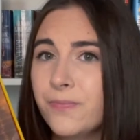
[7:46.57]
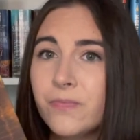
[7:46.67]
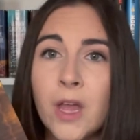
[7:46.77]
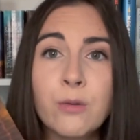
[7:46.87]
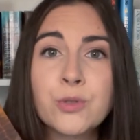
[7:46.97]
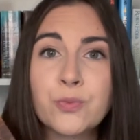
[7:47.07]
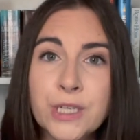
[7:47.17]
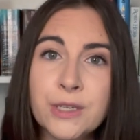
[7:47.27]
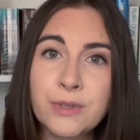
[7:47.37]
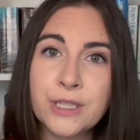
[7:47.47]
I was
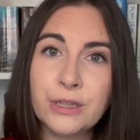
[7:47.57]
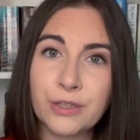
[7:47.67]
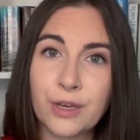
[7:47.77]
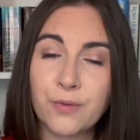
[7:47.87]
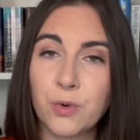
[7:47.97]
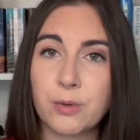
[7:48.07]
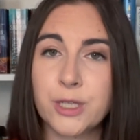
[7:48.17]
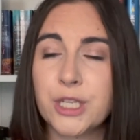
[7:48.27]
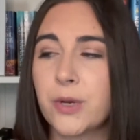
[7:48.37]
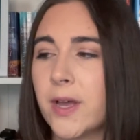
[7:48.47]
really, really looking
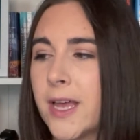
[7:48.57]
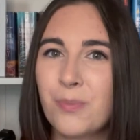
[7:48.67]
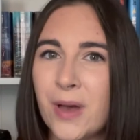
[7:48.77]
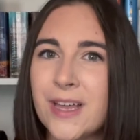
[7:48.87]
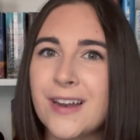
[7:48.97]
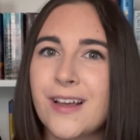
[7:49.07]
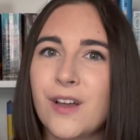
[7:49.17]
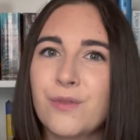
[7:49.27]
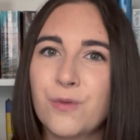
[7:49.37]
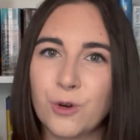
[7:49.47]
forward to it. But
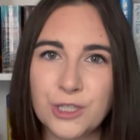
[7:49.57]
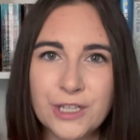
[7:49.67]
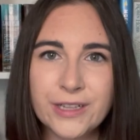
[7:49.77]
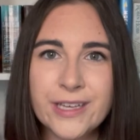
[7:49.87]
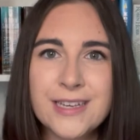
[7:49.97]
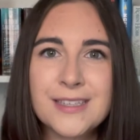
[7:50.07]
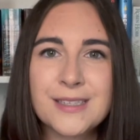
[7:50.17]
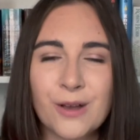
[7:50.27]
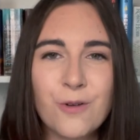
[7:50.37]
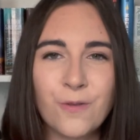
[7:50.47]
unfortunately,
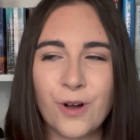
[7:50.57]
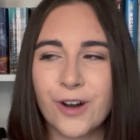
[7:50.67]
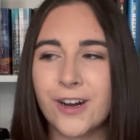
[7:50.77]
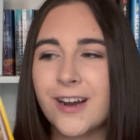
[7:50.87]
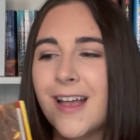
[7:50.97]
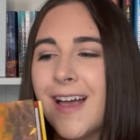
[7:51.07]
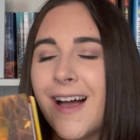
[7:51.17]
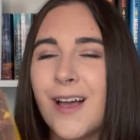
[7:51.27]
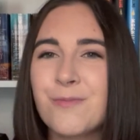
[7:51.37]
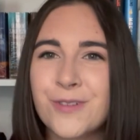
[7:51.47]
so far,
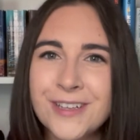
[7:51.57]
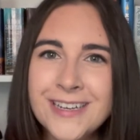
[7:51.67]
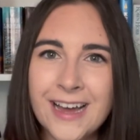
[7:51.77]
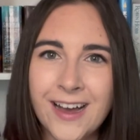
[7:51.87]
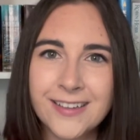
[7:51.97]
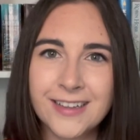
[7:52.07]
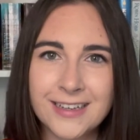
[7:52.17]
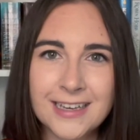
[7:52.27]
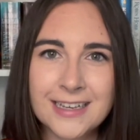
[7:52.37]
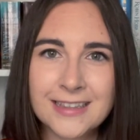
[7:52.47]
I'm really not
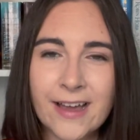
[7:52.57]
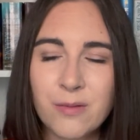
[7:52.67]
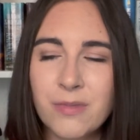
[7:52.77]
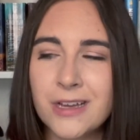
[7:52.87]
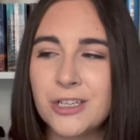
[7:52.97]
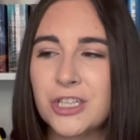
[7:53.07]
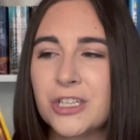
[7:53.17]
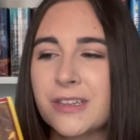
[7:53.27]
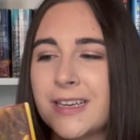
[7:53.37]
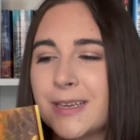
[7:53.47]
liking it that much.
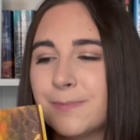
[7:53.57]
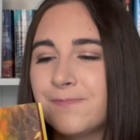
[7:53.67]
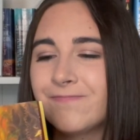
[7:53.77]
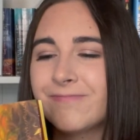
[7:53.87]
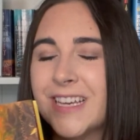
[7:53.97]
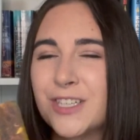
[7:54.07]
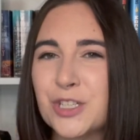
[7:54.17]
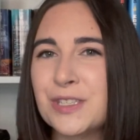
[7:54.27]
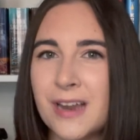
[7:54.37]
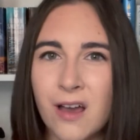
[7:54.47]
Like, it's
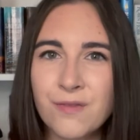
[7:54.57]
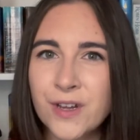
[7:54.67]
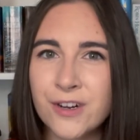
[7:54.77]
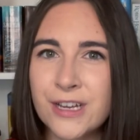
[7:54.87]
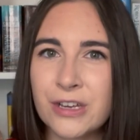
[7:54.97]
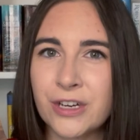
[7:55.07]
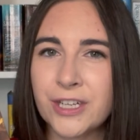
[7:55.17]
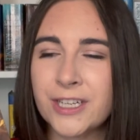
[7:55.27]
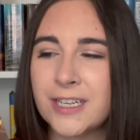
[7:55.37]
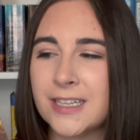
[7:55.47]
just not very
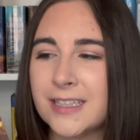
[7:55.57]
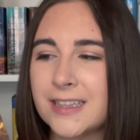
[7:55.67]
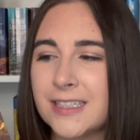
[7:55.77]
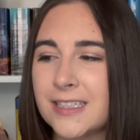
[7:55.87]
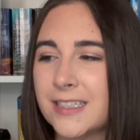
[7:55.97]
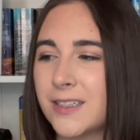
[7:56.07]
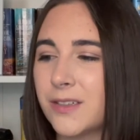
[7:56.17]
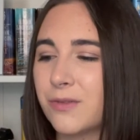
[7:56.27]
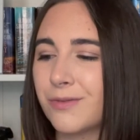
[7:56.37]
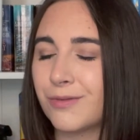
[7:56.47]
good.
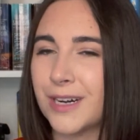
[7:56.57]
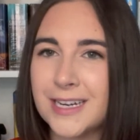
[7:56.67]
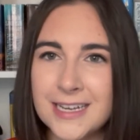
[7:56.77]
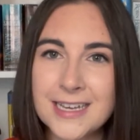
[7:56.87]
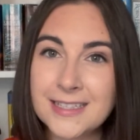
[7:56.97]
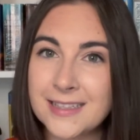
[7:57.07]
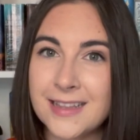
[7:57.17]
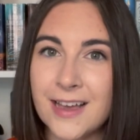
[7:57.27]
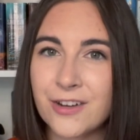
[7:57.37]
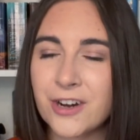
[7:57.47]
The writing isn't
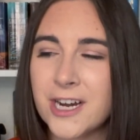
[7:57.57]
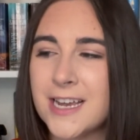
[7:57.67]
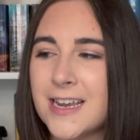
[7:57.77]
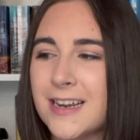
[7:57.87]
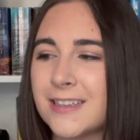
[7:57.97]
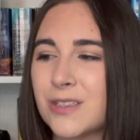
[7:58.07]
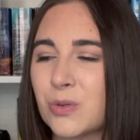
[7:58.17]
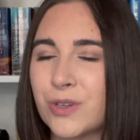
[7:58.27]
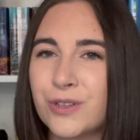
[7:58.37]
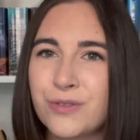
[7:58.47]
that great. It's
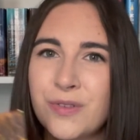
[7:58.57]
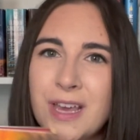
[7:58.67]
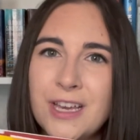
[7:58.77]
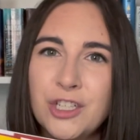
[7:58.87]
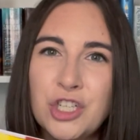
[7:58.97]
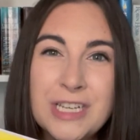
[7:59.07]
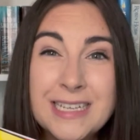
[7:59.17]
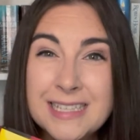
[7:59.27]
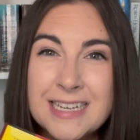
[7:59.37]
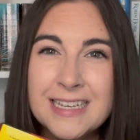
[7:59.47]
sort of
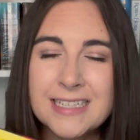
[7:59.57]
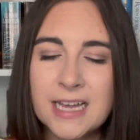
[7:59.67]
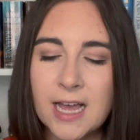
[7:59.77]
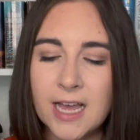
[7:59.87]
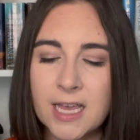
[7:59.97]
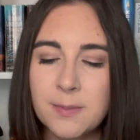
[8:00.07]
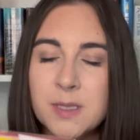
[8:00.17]
cheesy at times,